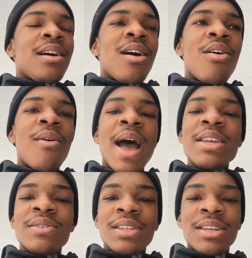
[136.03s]
oh,
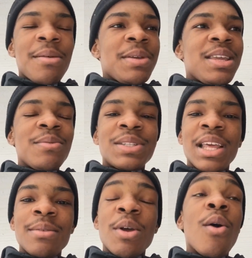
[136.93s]
he was
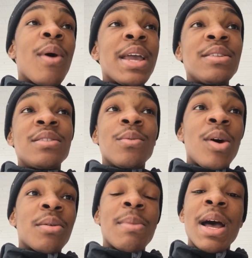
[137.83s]
telling me, oh, I used to
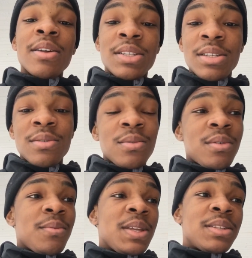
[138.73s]
walk miles to
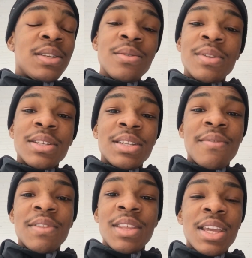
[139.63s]
school and we used to do these
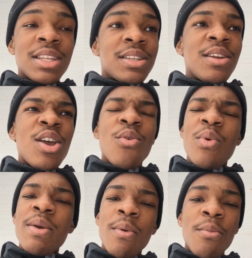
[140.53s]
different things and
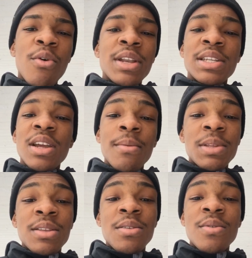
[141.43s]
we were more
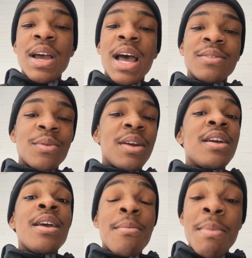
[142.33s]
determined than you guys were.
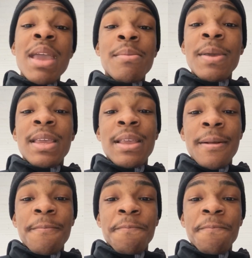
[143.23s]
Maybe.